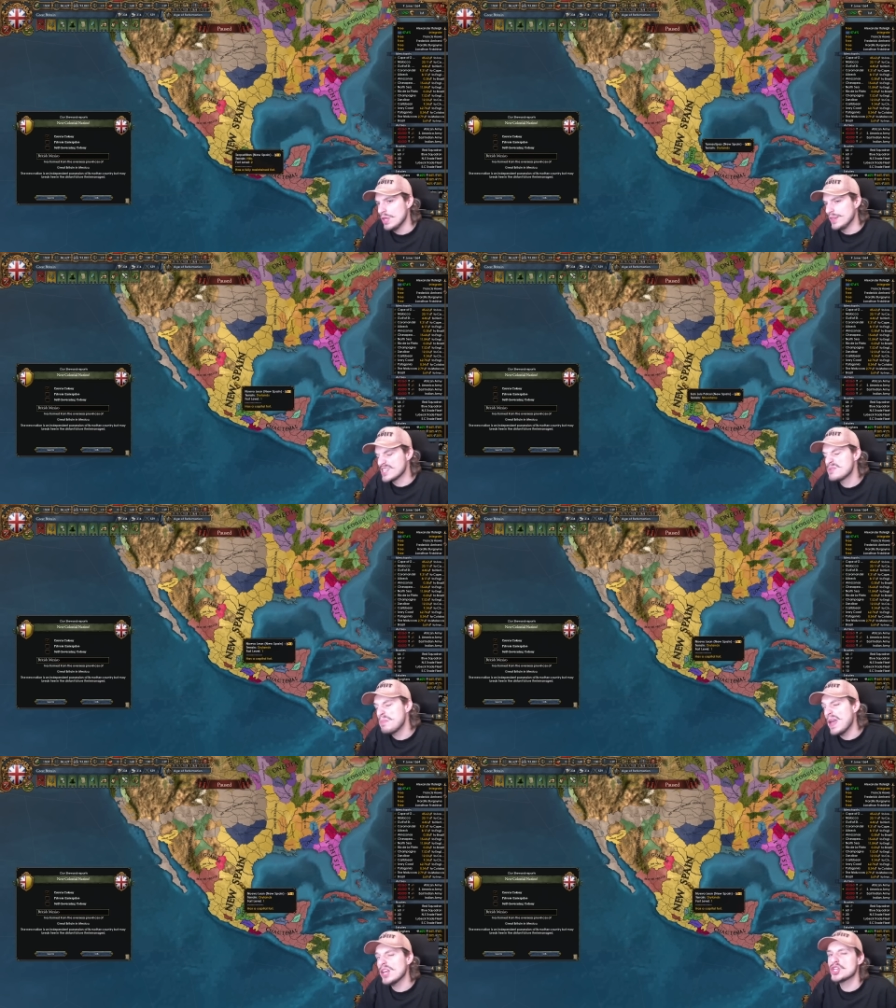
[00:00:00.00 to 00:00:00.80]
the
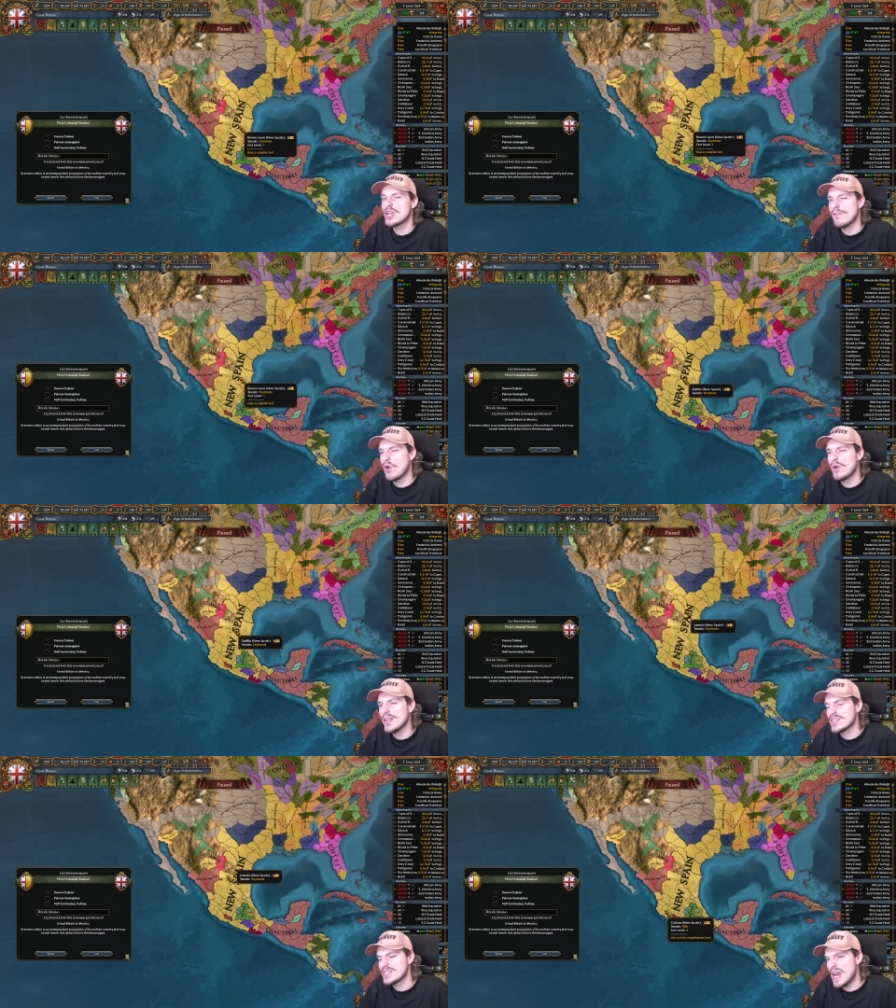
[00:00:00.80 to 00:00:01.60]
Spanish have
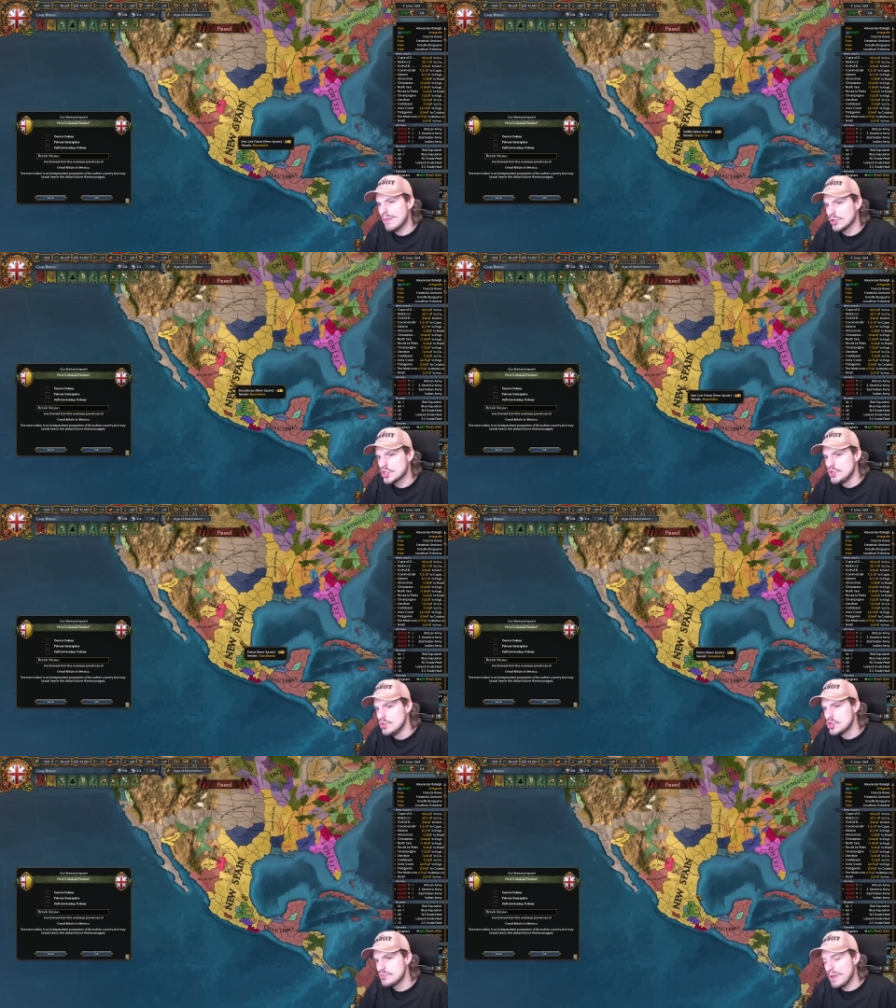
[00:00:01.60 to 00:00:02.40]
already established
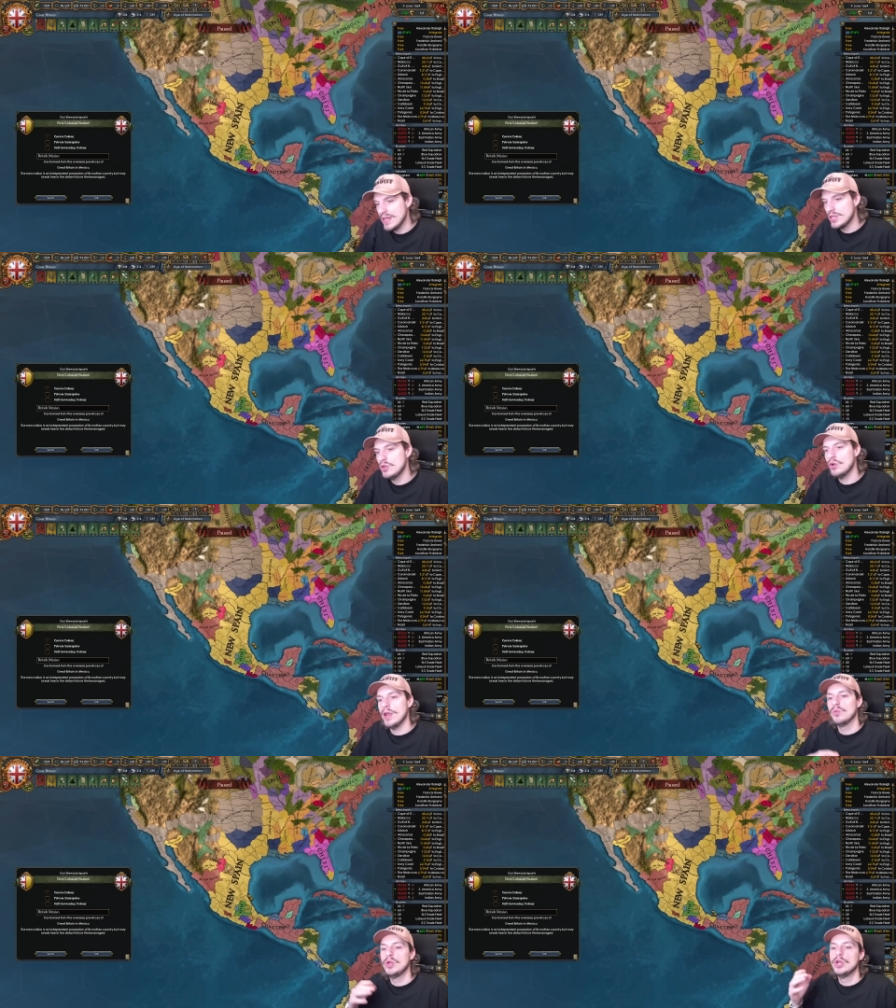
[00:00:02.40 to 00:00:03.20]
New Spain here,
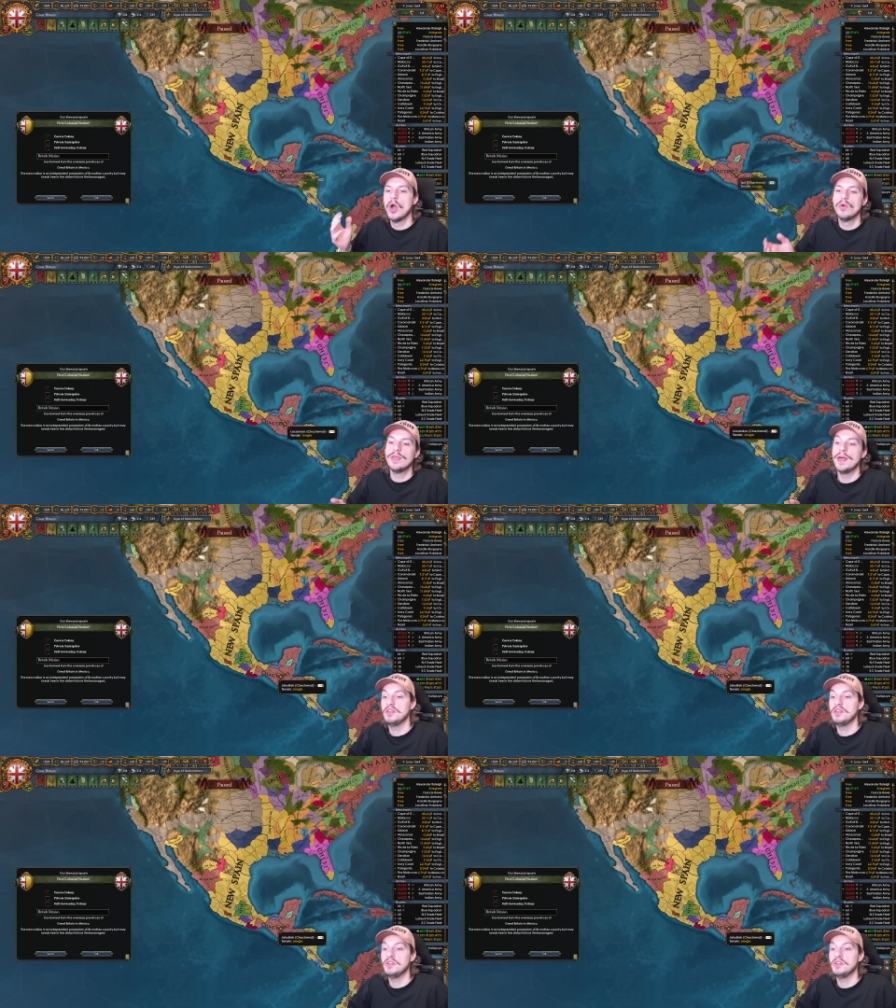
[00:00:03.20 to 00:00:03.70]
and we know that,